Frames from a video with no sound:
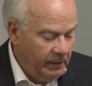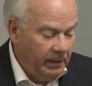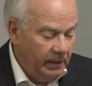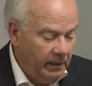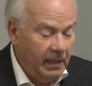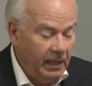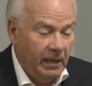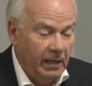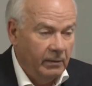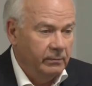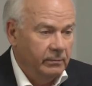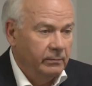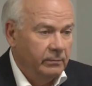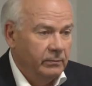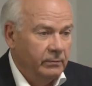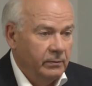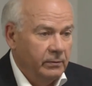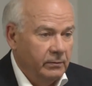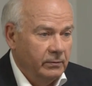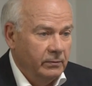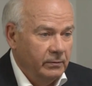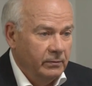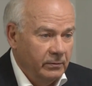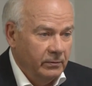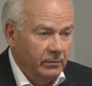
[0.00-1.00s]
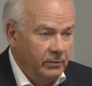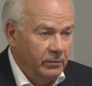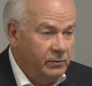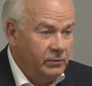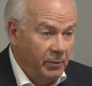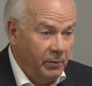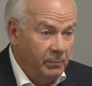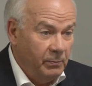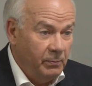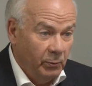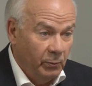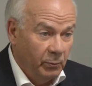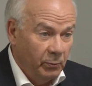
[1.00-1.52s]
Now, these
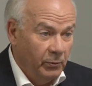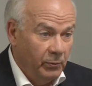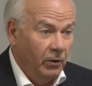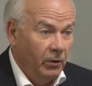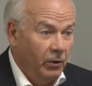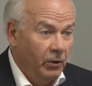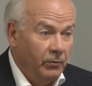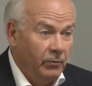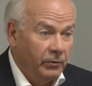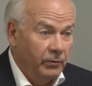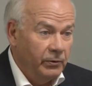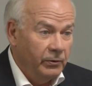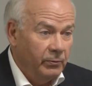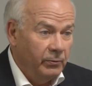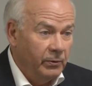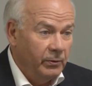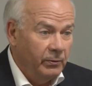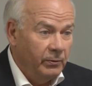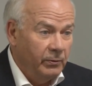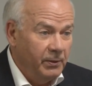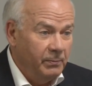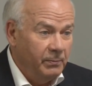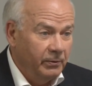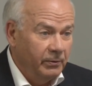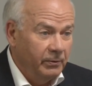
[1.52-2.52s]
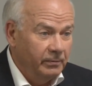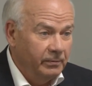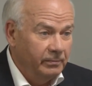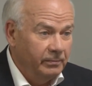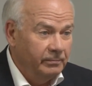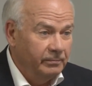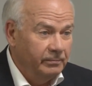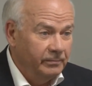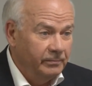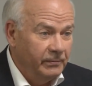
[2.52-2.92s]
people weren't alone. There were people